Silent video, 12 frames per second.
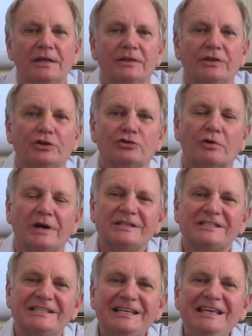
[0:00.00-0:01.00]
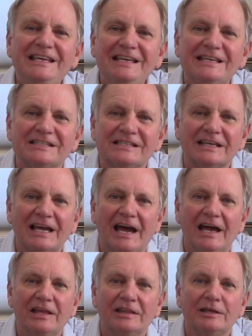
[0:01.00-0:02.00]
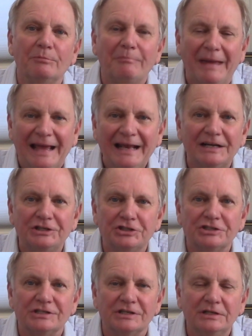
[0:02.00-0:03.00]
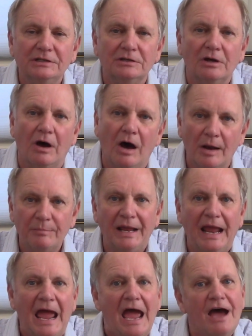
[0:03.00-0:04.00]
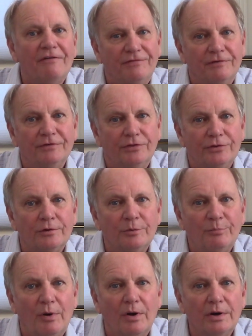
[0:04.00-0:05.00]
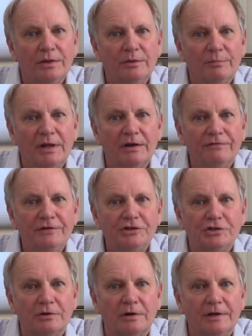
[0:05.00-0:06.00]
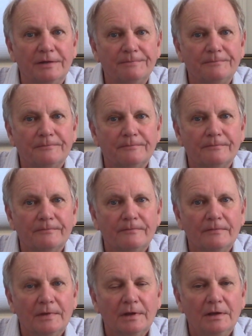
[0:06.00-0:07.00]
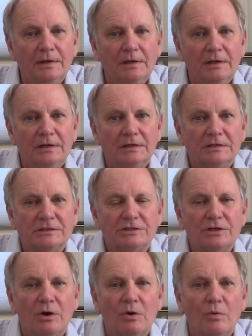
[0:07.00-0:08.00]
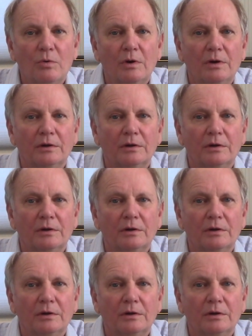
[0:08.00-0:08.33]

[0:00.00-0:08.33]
The trustee is the guy that manages it on behalf of a third party, the beneficiary. So